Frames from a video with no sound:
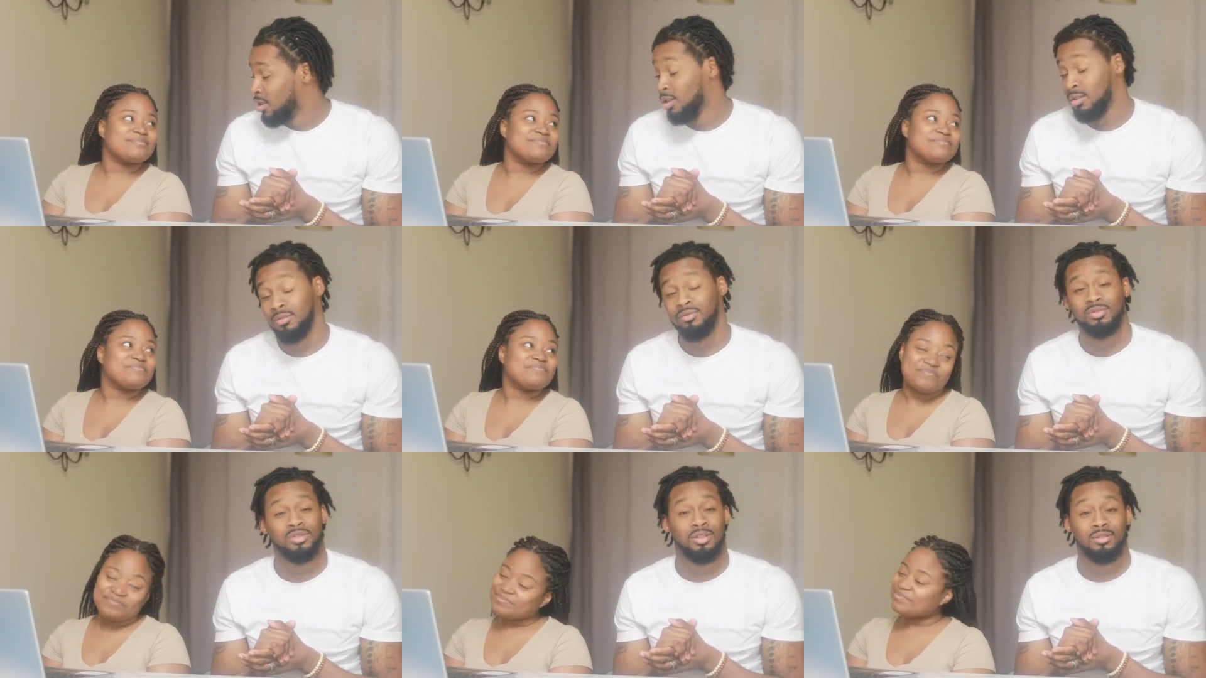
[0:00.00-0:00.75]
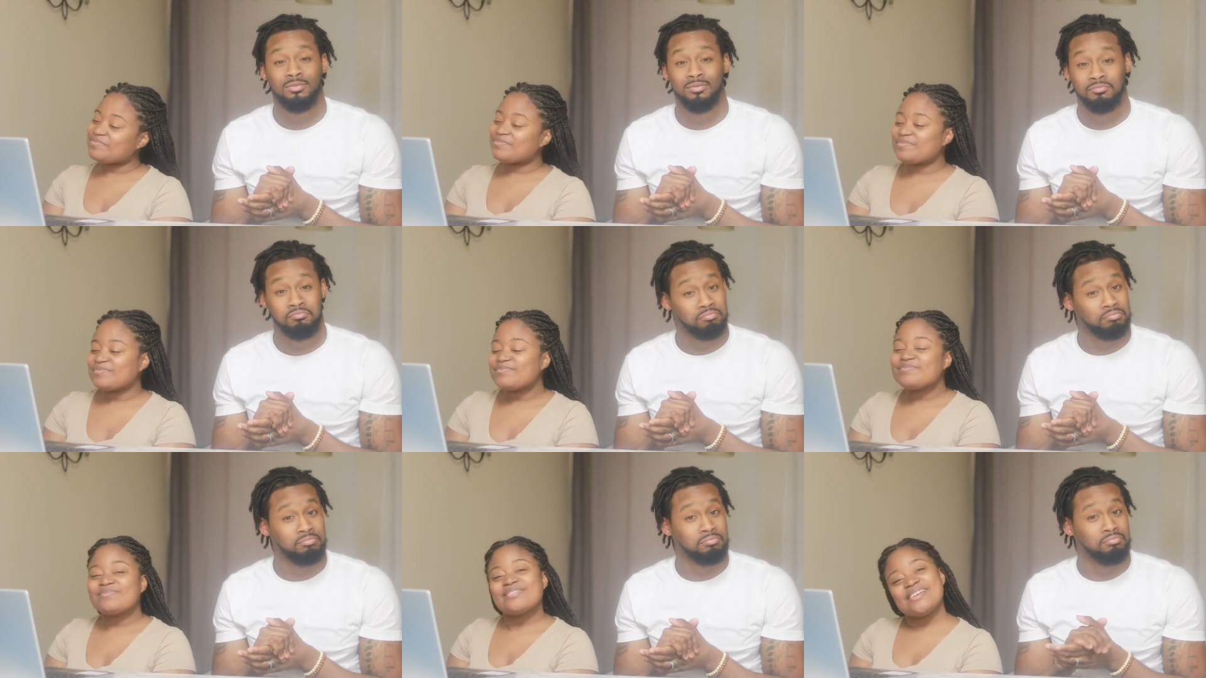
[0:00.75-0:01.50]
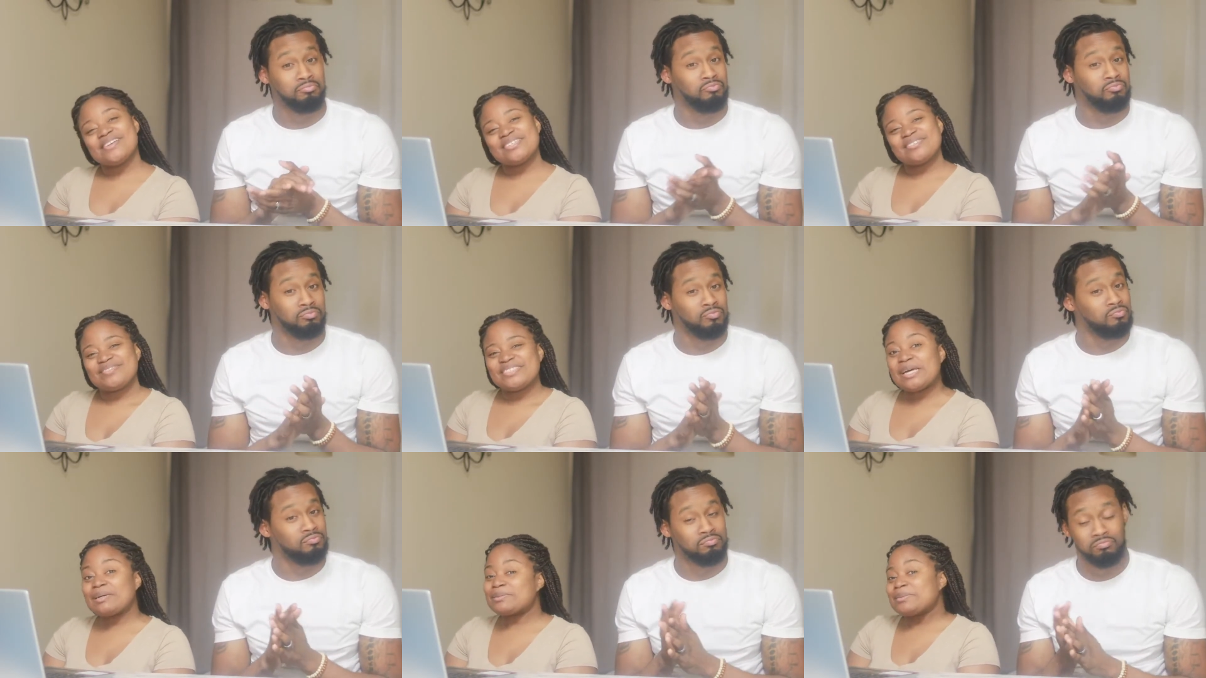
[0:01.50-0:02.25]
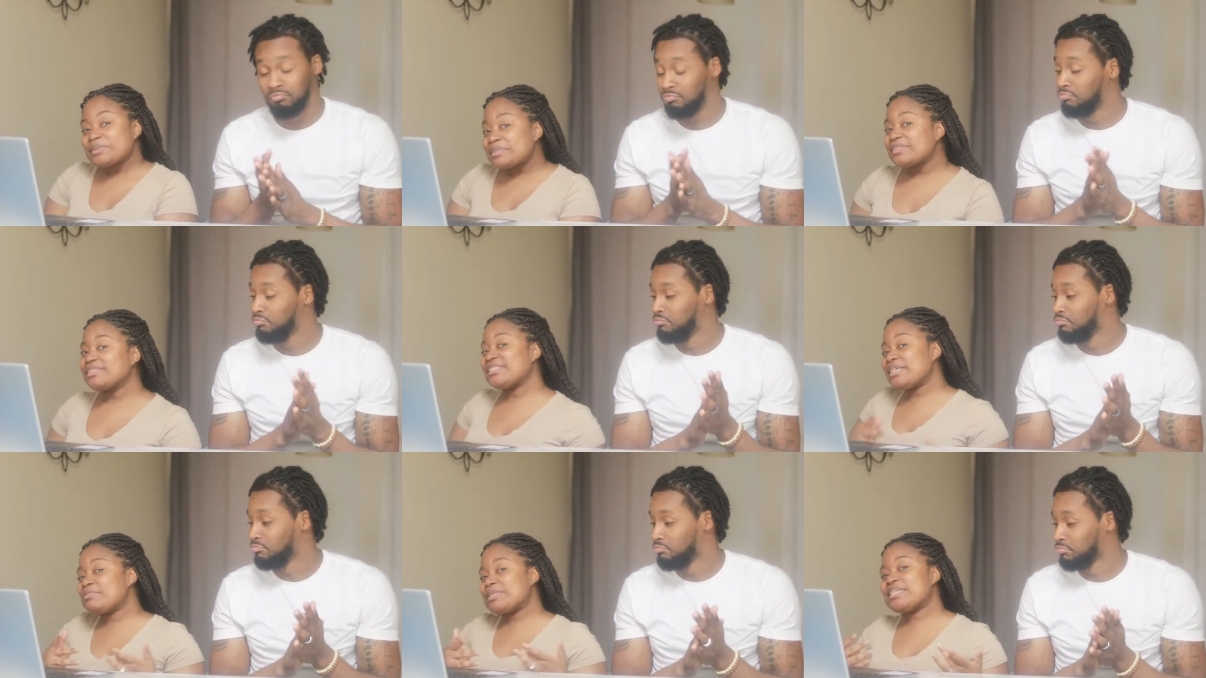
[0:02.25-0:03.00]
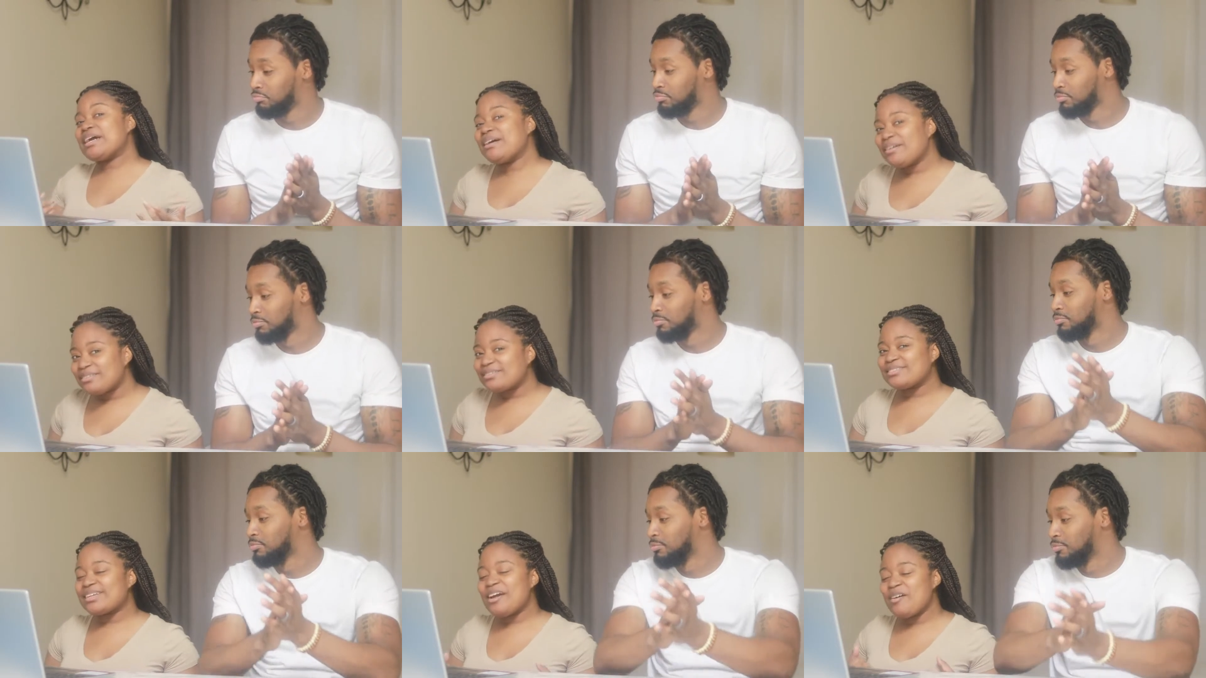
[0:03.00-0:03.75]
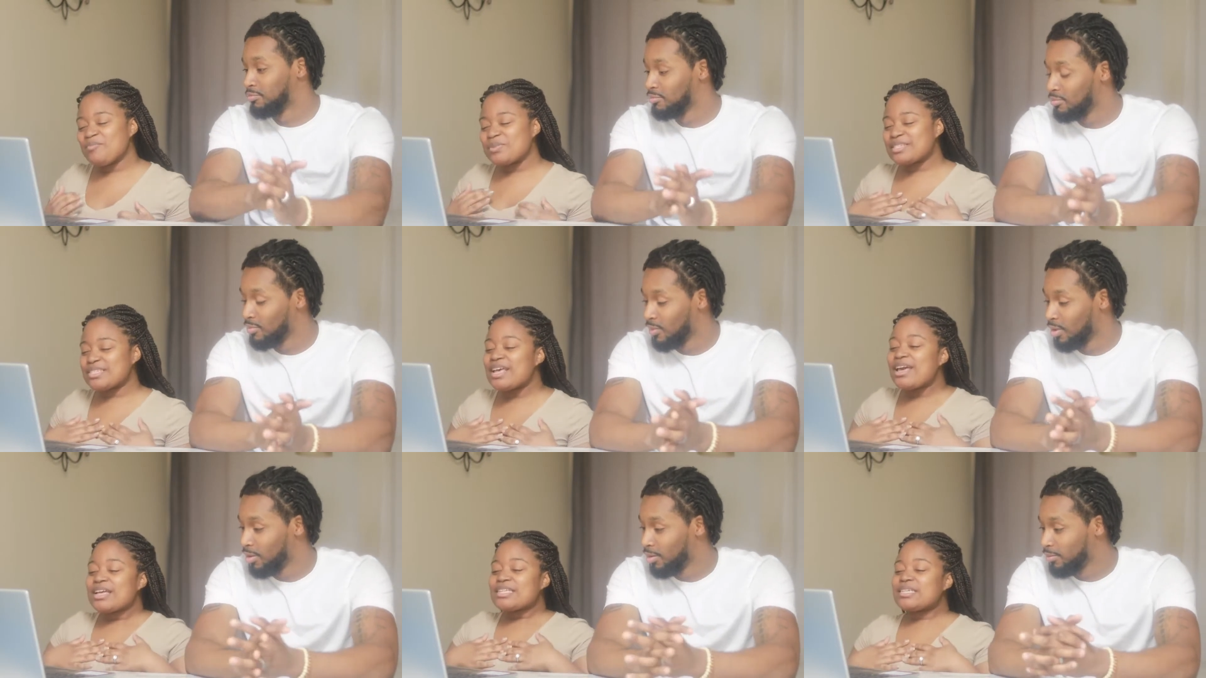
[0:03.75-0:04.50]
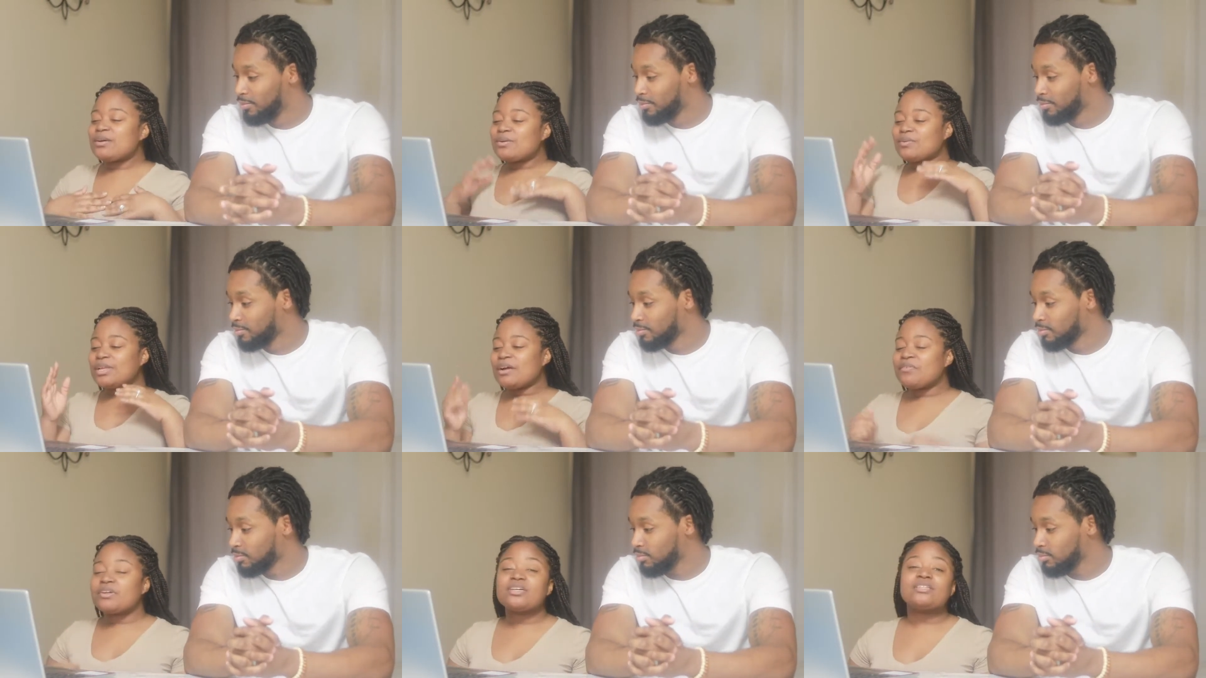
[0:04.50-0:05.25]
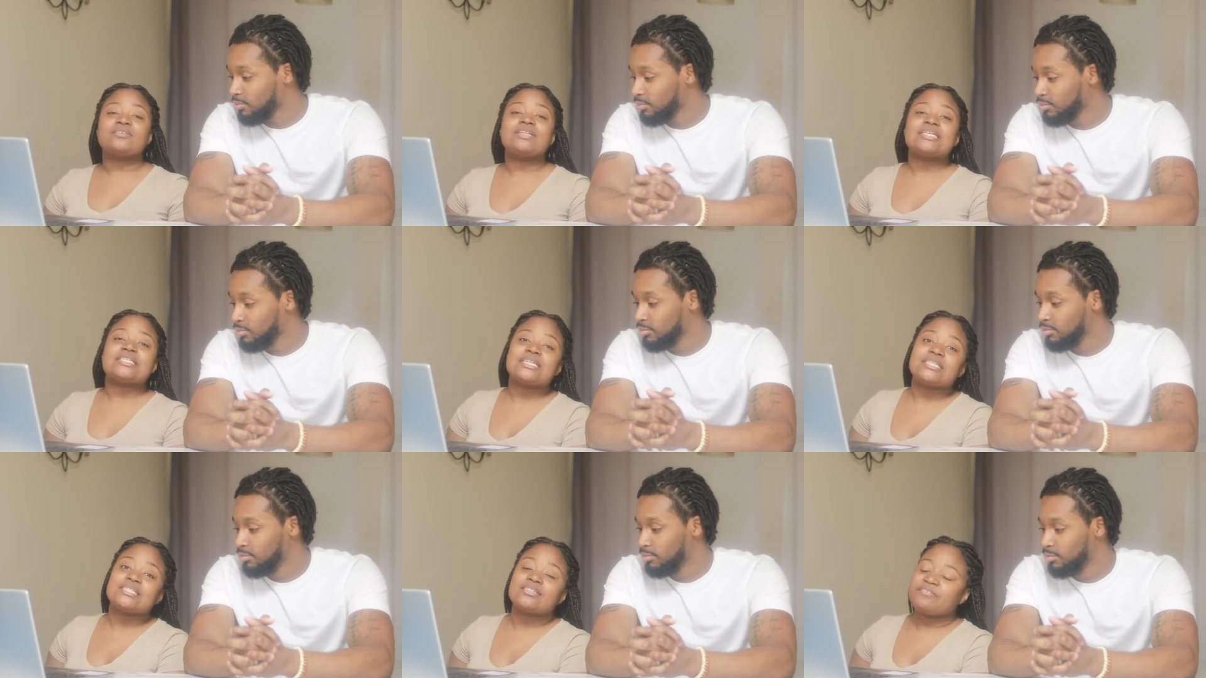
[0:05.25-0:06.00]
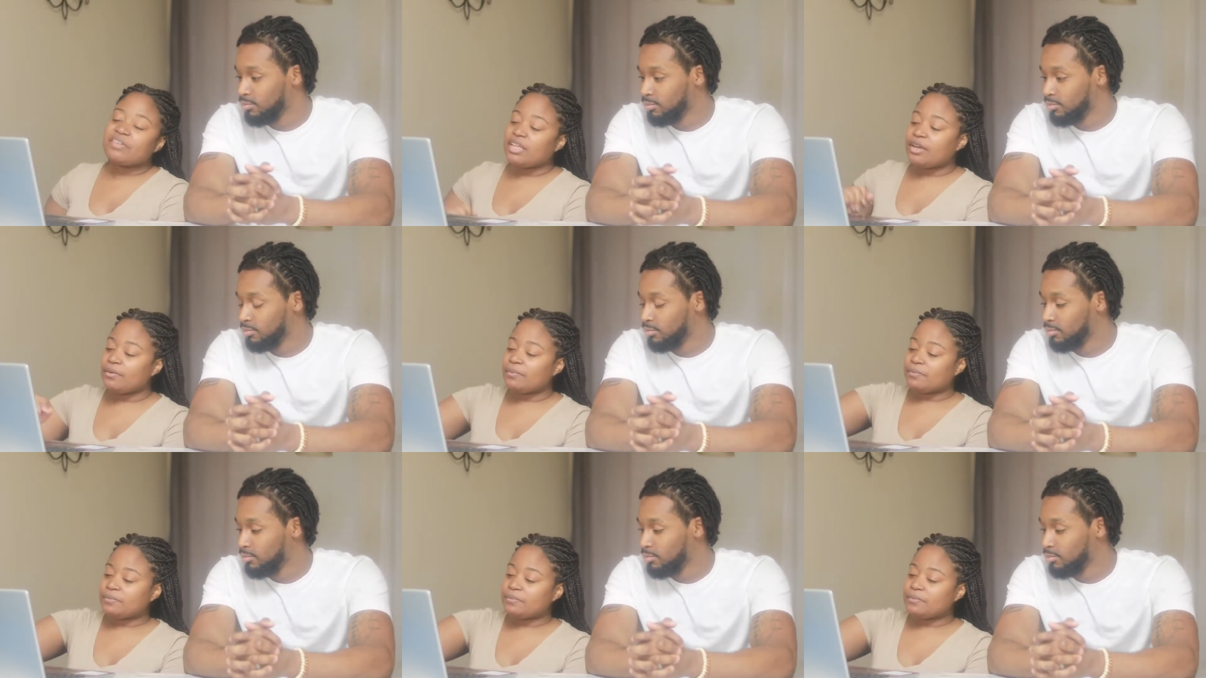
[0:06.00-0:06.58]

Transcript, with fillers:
Speaker 1: Yeah. So. Yeah. So, so to y'all, help us. So, without further ado, let's get into the video